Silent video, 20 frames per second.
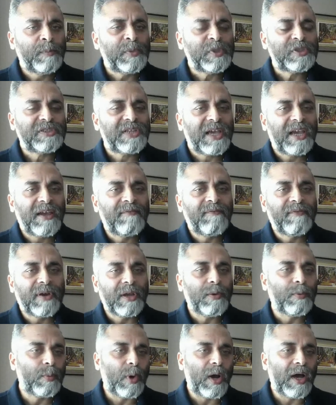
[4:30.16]
Almost
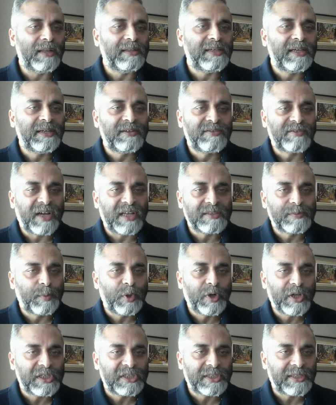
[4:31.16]
everyone in
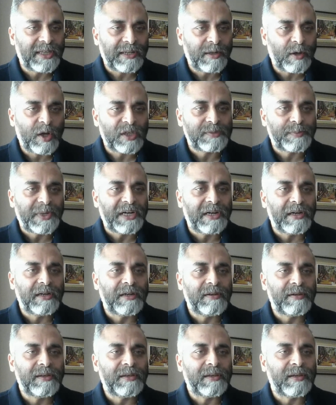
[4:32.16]
transportation and
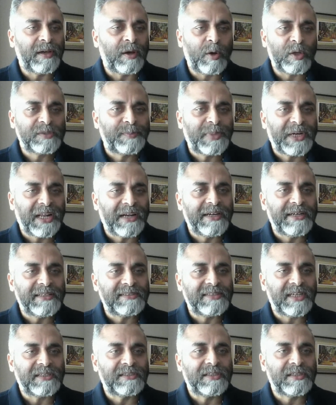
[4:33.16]
hospitality
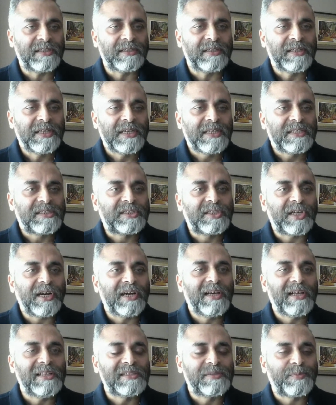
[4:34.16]
sector
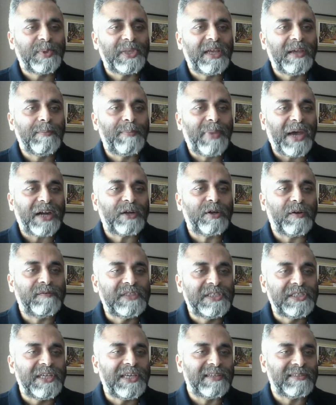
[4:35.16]
struggles with the impact of
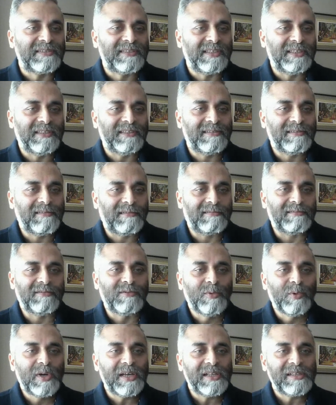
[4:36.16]
GST.
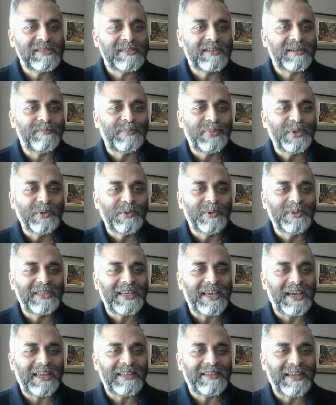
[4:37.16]
Google's compute
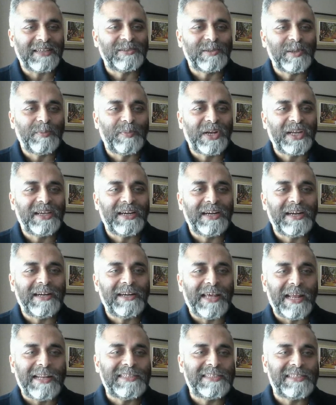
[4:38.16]
can actually bring an
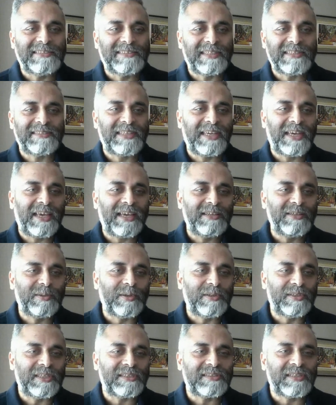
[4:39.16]
intelligence and say, hey,
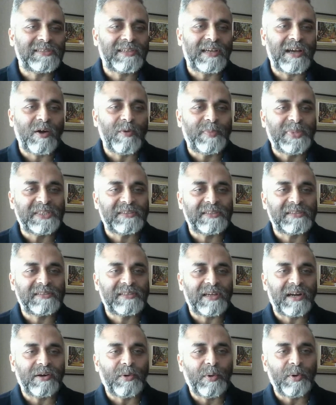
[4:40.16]
this is how businesses
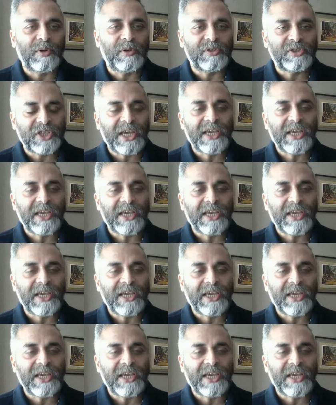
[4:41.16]
are going to